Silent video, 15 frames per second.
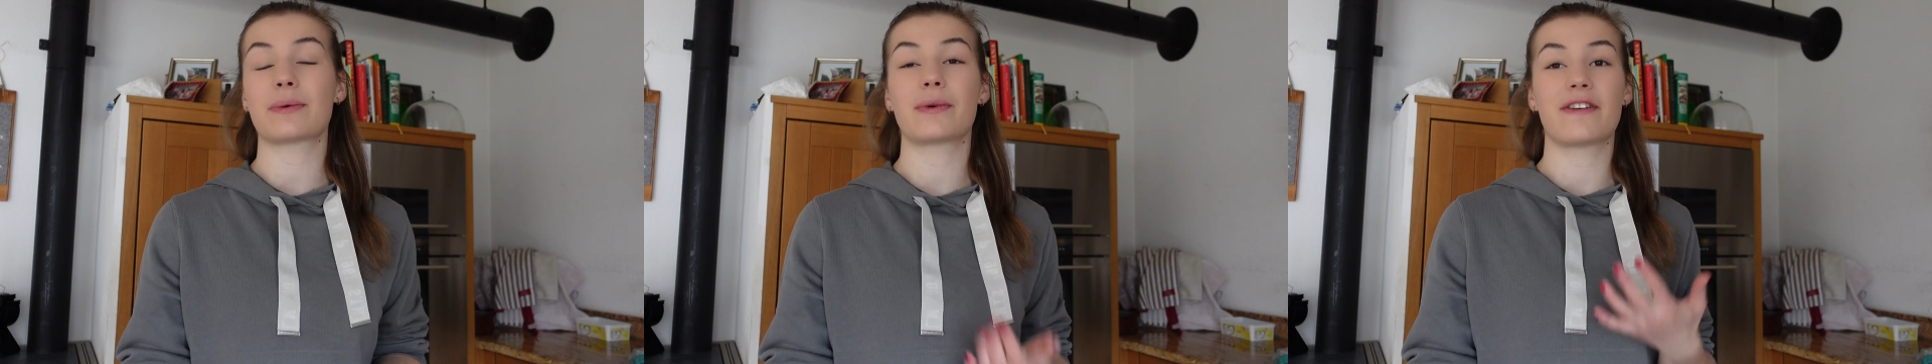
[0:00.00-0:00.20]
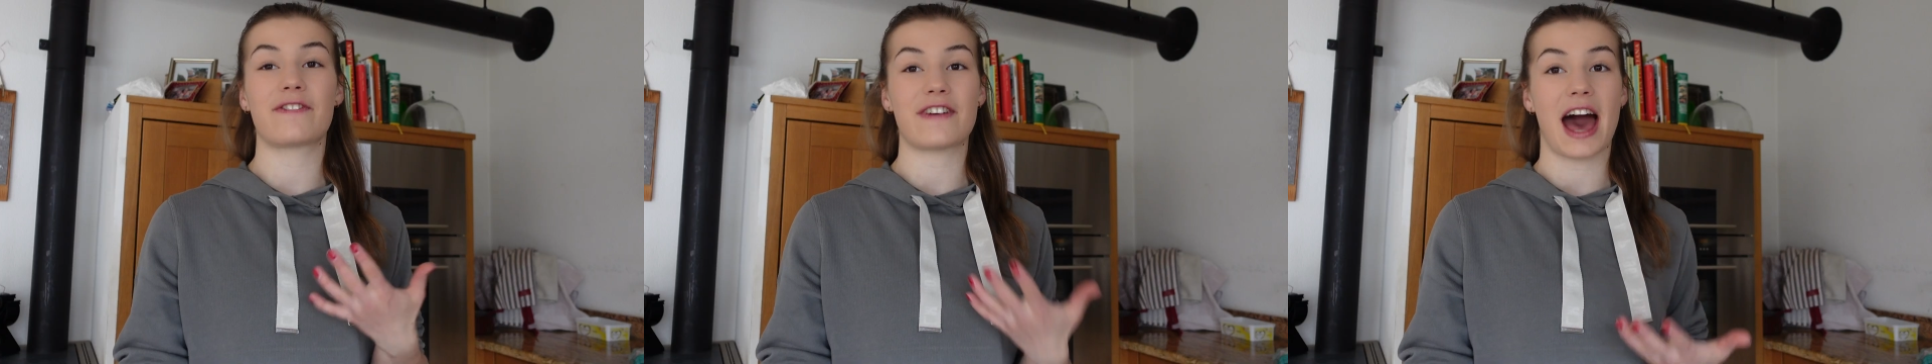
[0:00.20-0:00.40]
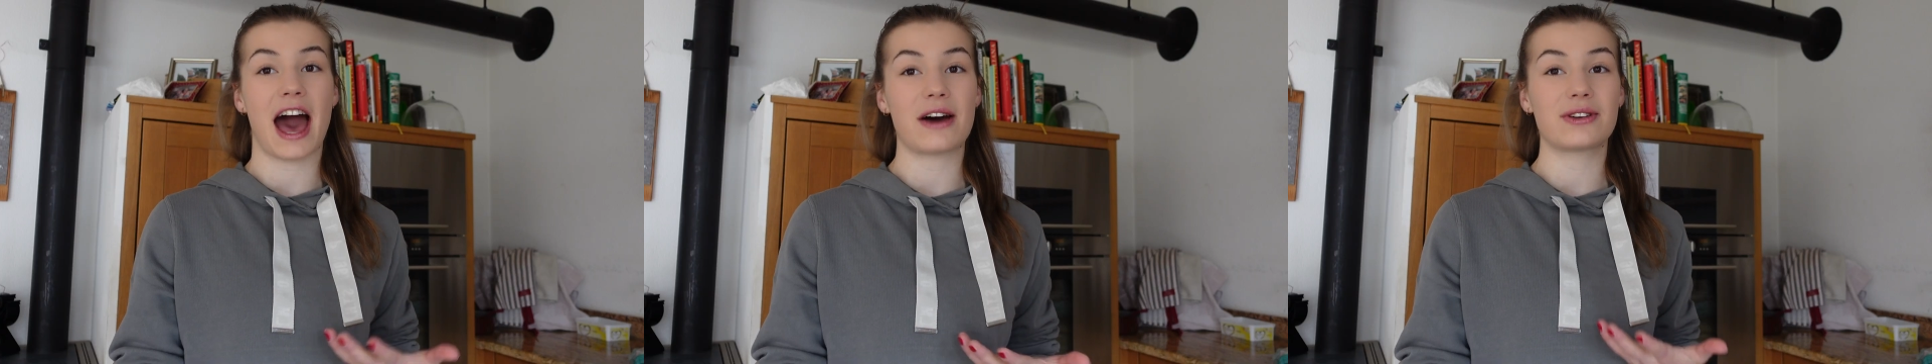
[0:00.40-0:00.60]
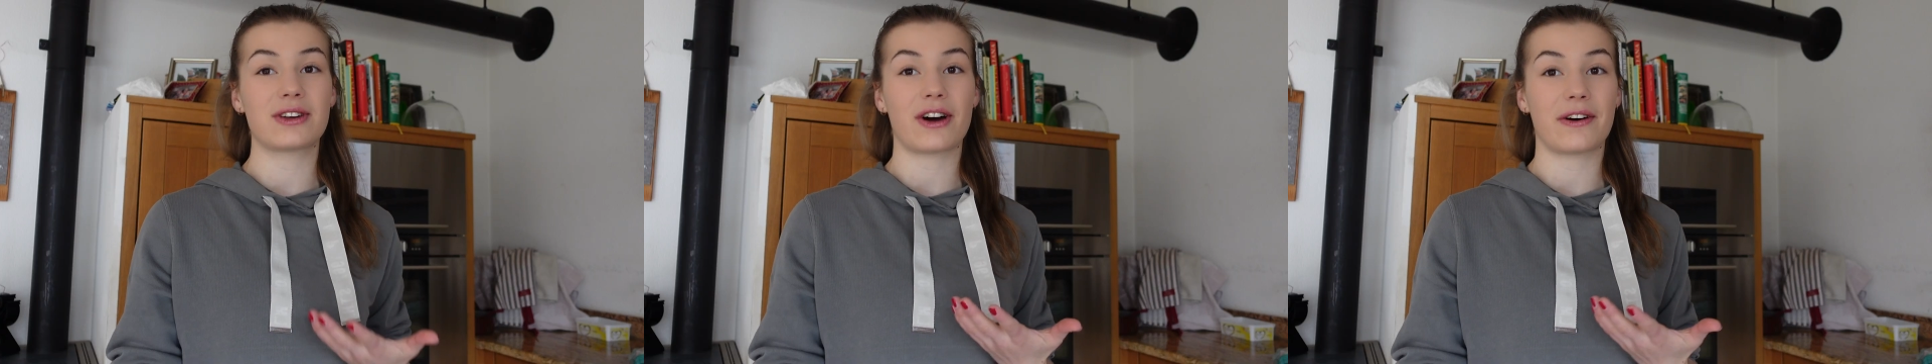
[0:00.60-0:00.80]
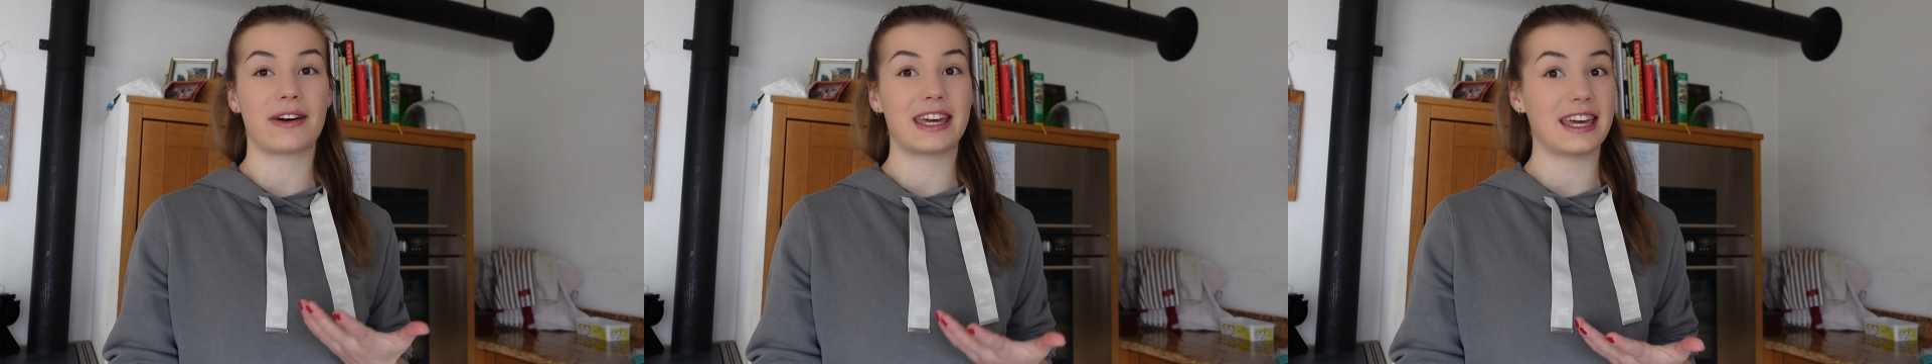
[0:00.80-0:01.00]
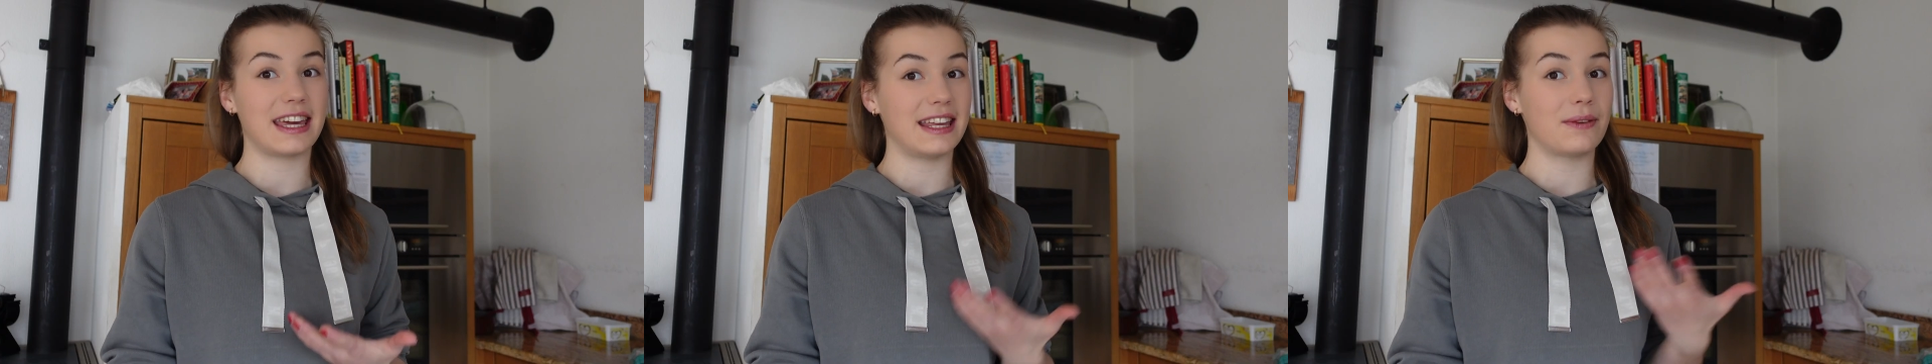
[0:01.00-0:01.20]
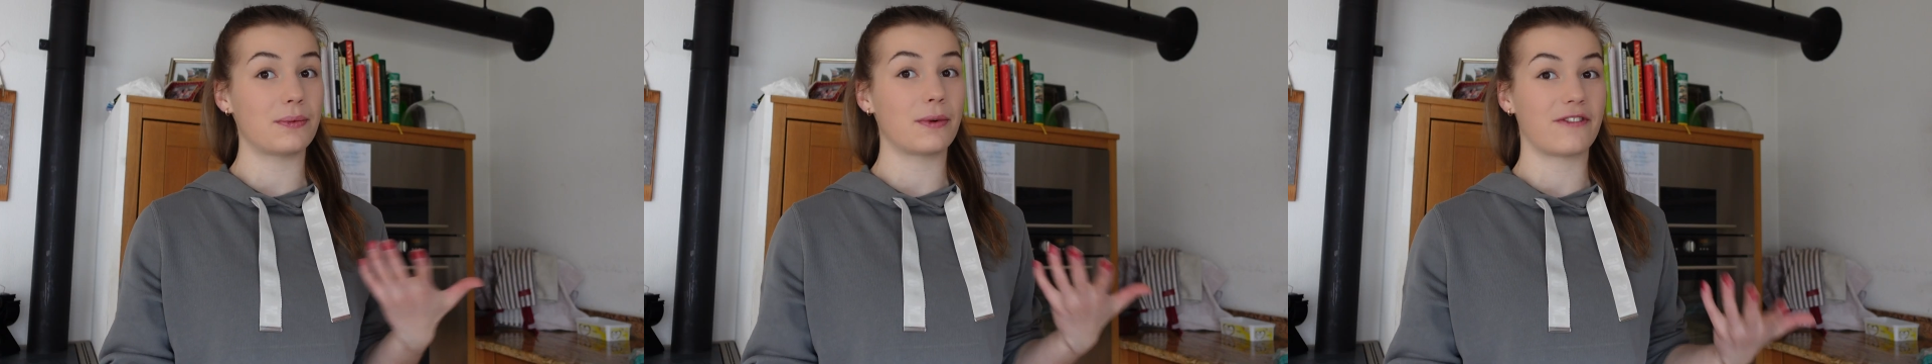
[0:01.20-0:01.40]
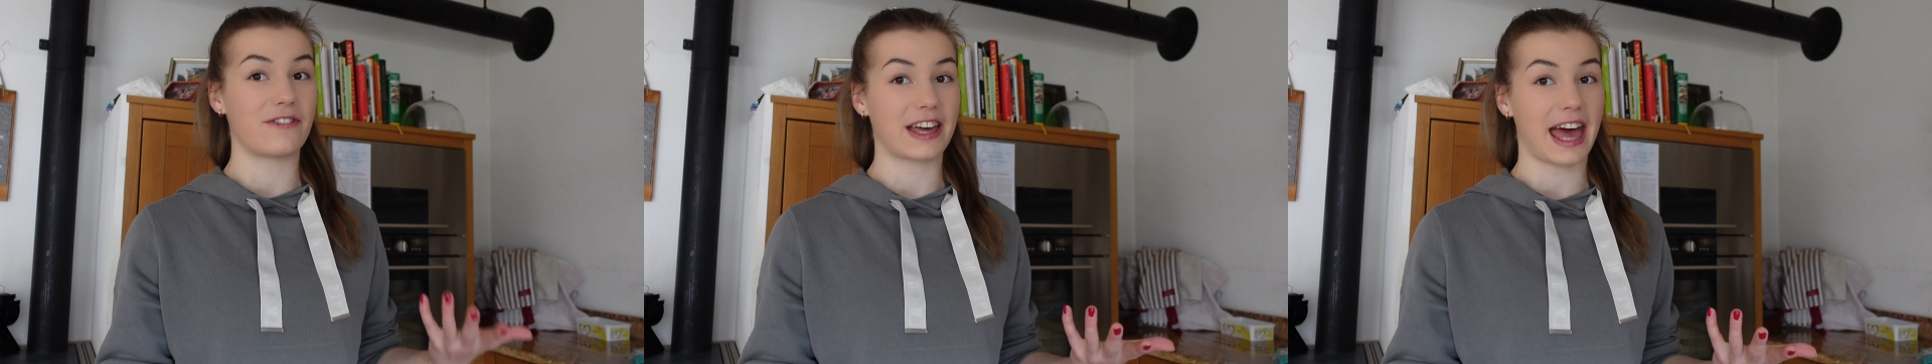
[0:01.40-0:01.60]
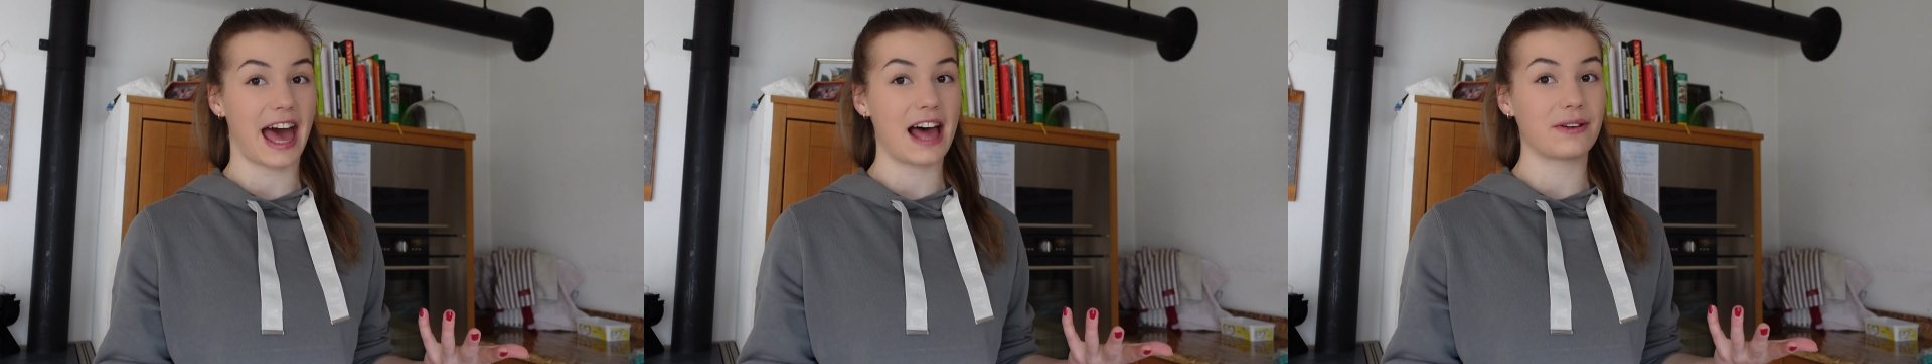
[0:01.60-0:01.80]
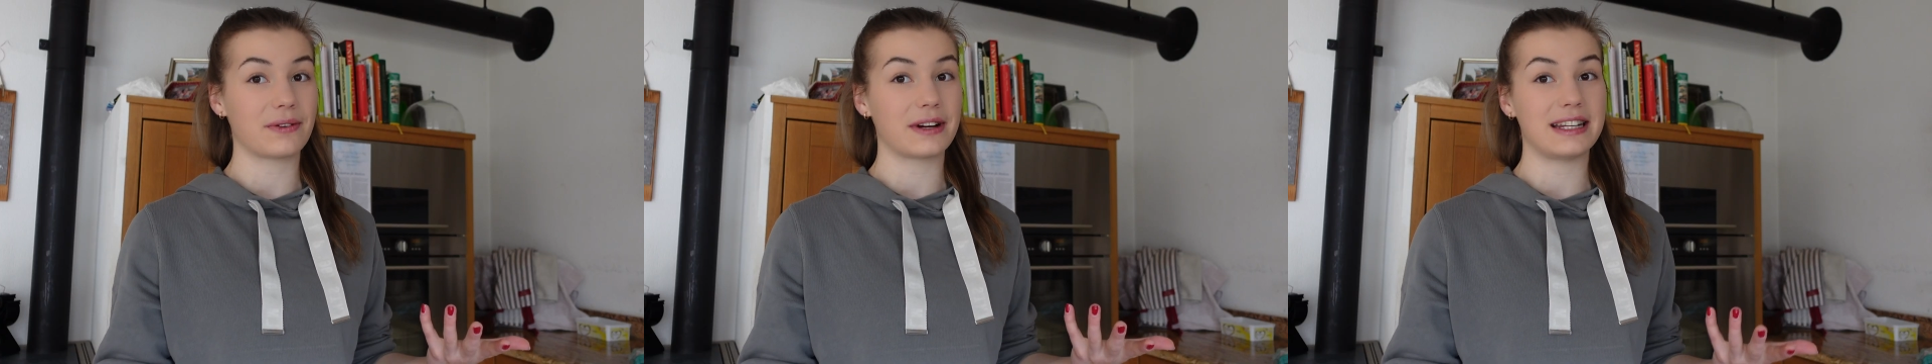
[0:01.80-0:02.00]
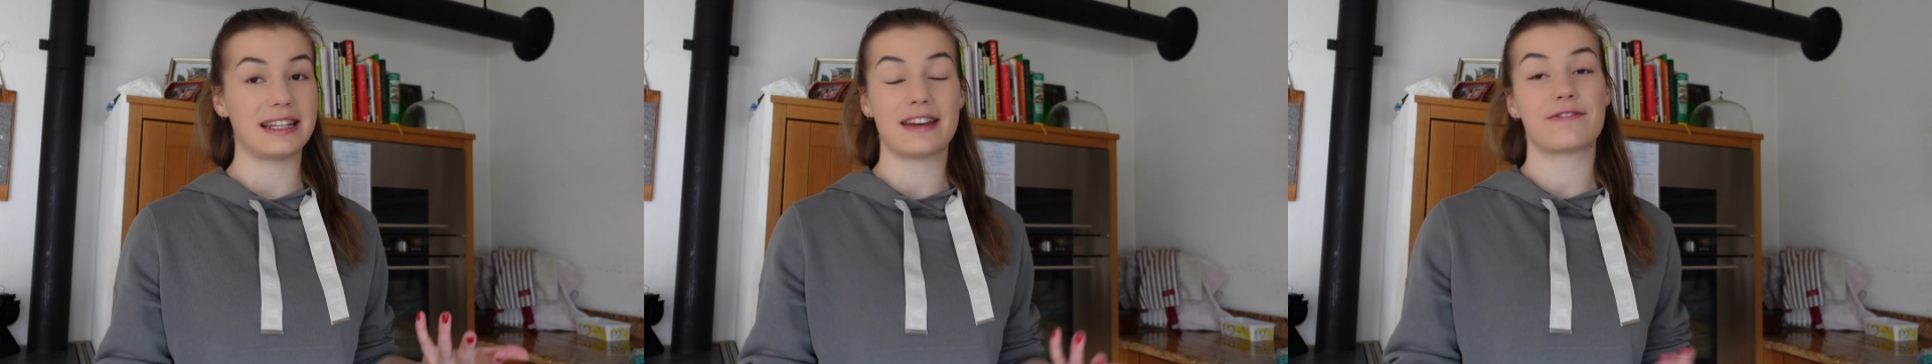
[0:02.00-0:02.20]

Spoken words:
without going in with a calorie